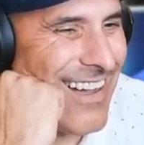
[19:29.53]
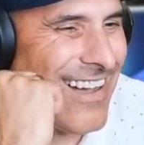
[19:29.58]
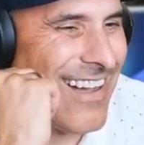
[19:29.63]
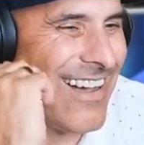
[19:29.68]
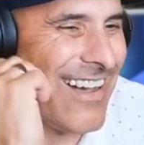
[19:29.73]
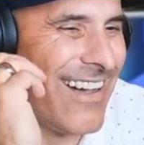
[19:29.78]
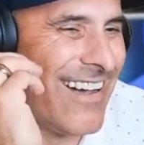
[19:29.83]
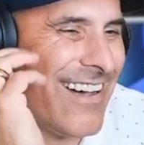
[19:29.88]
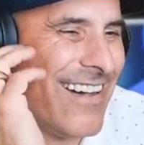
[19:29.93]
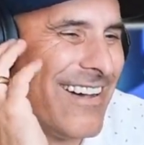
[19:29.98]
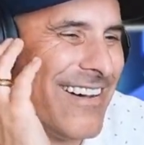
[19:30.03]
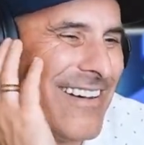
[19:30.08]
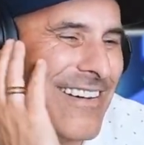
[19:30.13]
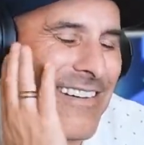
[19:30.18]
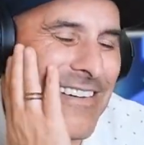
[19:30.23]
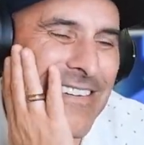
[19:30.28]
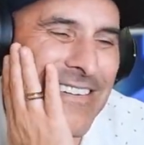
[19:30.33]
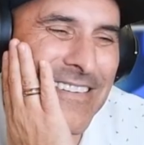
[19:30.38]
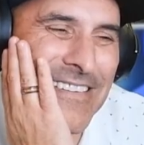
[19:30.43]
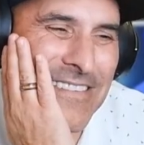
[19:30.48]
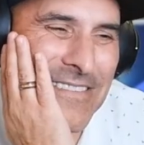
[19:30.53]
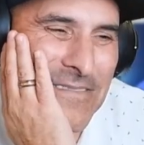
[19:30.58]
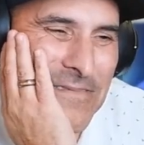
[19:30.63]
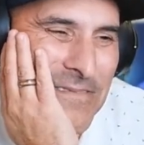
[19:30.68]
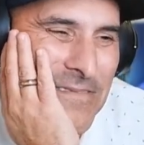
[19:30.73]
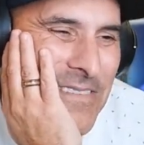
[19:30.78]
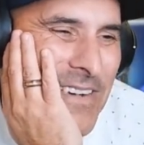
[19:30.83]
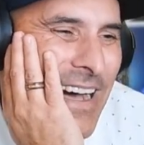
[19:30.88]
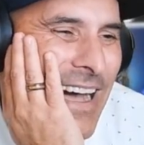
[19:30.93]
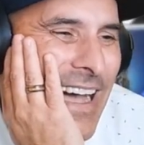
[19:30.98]
Oh
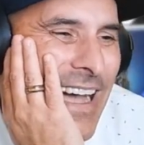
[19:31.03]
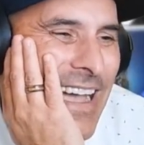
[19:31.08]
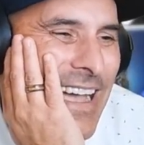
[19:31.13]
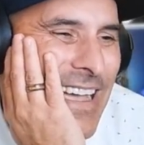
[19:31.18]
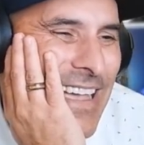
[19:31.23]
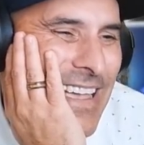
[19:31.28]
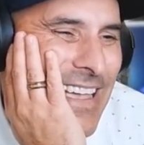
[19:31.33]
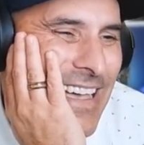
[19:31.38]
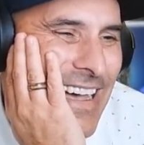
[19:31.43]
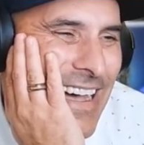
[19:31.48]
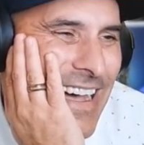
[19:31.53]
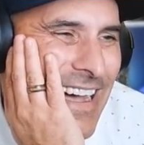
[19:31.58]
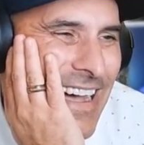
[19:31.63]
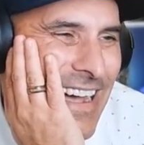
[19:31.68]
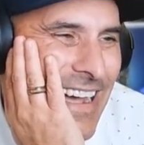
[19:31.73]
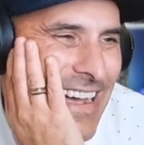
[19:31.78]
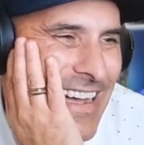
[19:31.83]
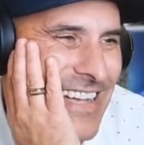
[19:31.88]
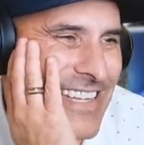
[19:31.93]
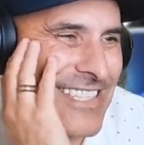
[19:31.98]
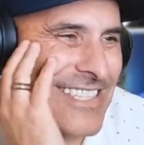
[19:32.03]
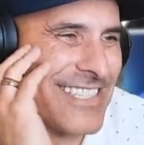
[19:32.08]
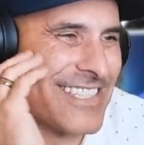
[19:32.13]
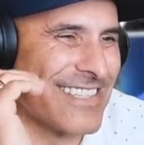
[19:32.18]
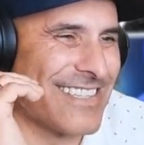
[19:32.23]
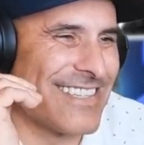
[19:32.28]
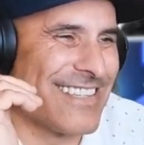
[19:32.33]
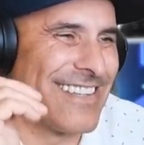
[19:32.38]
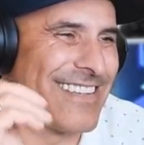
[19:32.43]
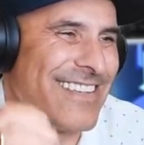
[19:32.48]
my gosh.
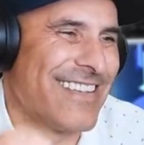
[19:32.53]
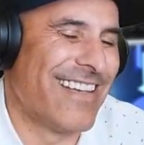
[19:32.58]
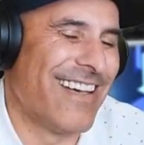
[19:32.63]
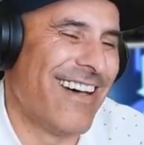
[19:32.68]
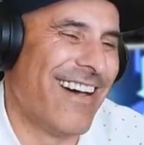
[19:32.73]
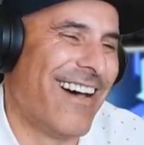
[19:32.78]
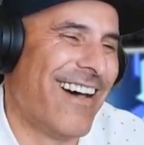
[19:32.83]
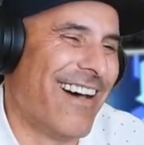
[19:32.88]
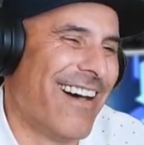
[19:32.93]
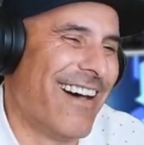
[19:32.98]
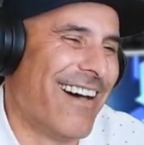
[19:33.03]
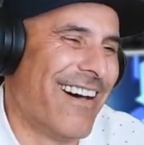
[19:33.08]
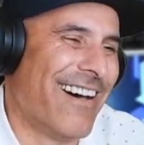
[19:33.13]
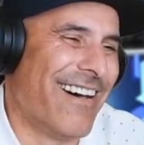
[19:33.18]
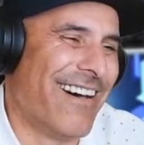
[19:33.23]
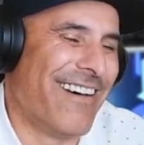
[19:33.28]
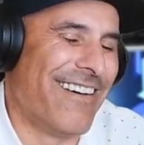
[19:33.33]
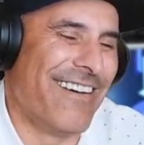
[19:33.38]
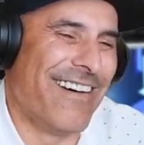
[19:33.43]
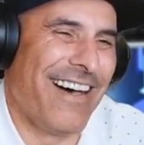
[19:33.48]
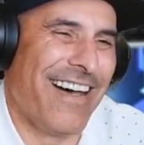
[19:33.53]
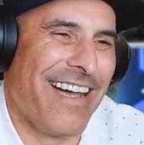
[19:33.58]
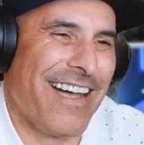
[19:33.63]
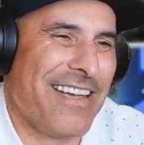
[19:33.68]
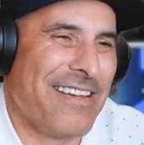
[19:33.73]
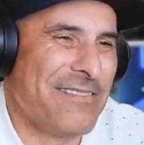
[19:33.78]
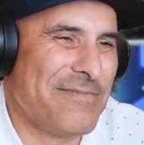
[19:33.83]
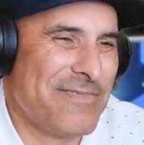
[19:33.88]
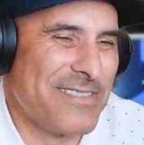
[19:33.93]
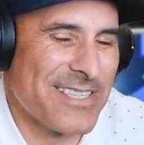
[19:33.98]
Oh, I
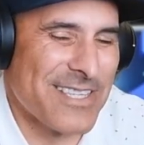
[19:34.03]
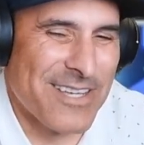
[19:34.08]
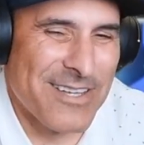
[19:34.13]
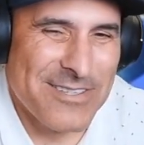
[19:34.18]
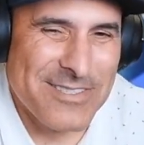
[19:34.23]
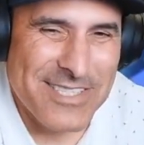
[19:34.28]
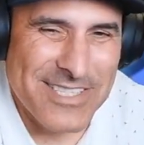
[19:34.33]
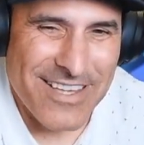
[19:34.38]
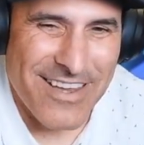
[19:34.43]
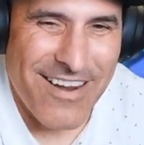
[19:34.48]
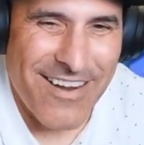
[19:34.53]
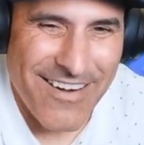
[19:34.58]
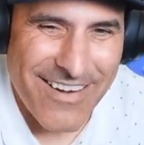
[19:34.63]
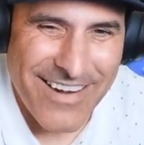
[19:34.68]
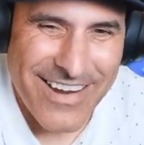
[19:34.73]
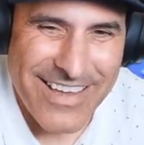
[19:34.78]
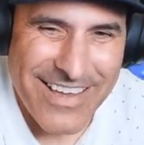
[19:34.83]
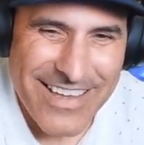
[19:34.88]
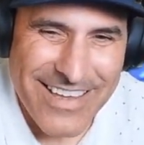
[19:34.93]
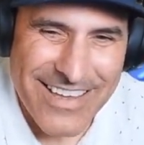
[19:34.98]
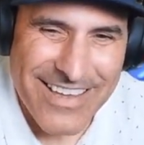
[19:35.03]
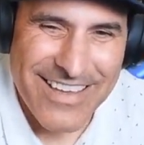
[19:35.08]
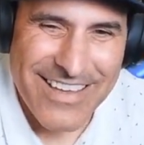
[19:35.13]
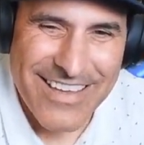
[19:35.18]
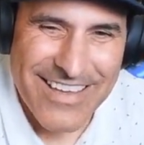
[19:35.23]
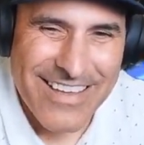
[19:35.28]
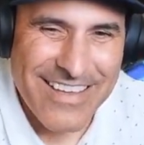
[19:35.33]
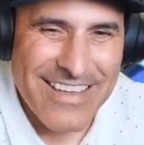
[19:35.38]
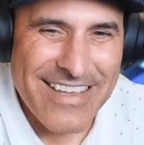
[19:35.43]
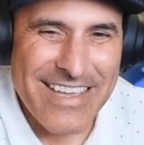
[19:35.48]
am so sorry.
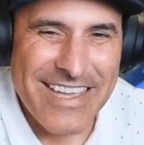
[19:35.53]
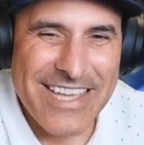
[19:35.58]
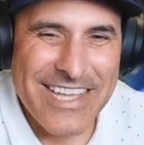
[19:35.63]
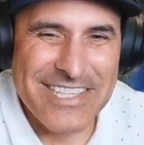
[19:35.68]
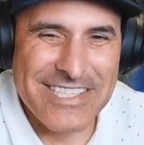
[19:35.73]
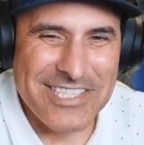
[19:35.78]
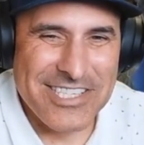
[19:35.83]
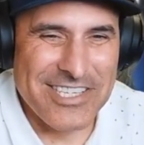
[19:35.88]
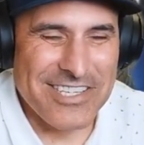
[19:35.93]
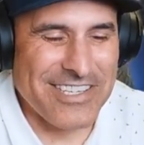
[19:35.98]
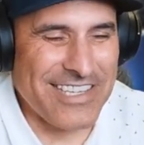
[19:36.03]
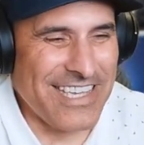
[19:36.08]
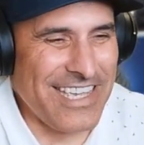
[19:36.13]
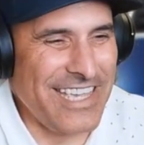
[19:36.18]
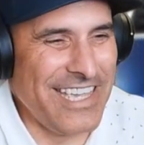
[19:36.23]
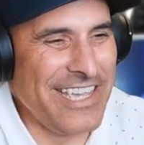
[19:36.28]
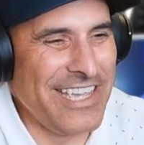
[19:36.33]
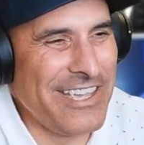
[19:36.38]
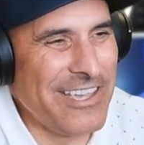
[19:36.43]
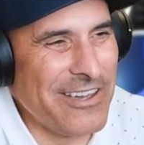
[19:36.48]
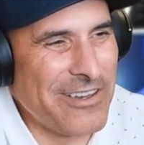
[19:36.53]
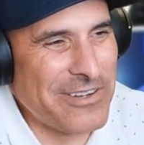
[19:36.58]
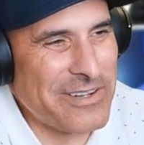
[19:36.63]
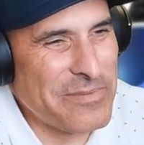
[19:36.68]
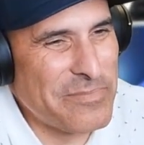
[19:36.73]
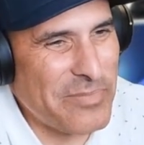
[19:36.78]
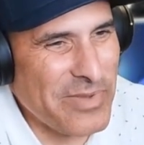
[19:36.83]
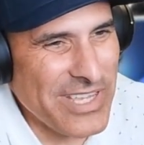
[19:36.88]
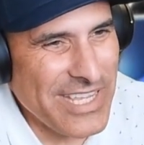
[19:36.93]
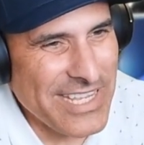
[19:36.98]
It took Ego to
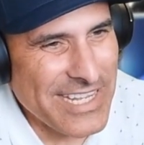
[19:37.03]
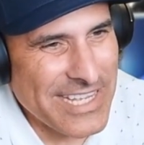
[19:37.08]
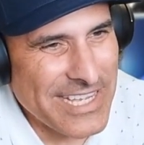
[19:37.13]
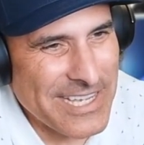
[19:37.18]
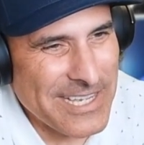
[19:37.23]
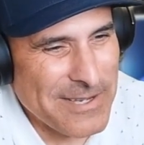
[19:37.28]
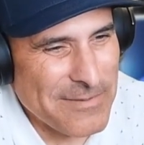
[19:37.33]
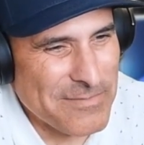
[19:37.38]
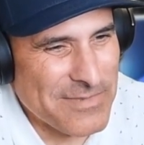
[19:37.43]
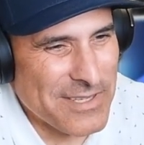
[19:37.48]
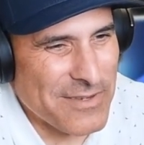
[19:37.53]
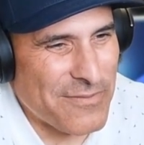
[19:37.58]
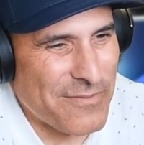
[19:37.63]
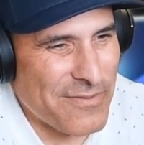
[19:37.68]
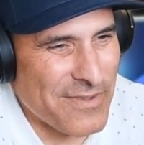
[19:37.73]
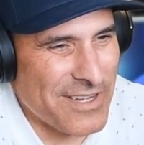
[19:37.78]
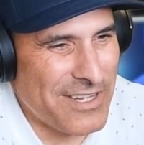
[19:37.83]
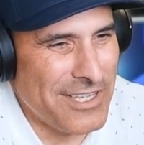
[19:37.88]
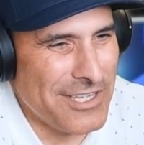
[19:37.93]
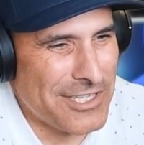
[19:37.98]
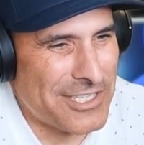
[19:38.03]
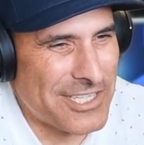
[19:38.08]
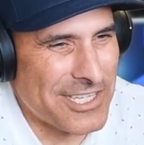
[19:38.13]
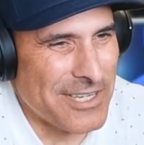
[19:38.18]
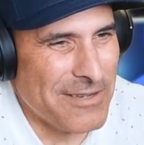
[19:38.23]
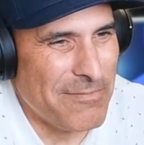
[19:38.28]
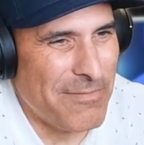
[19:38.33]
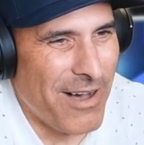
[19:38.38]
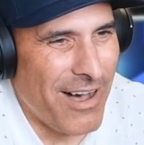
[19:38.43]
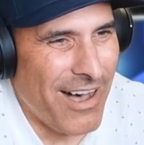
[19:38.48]
beat him, to finish
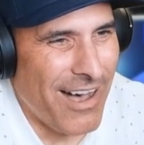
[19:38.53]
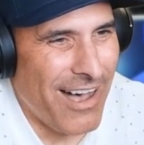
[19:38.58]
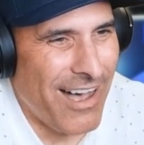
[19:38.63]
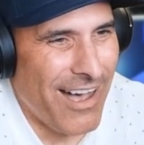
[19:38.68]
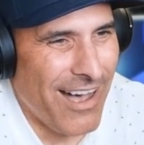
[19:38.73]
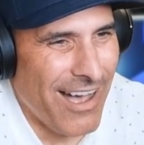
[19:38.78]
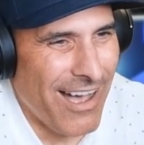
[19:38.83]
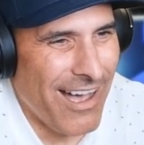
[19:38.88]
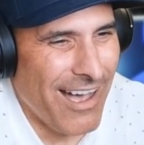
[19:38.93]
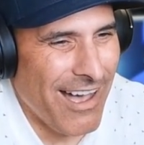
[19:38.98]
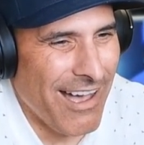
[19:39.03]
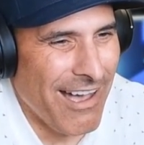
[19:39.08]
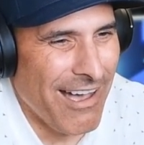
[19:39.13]
him off.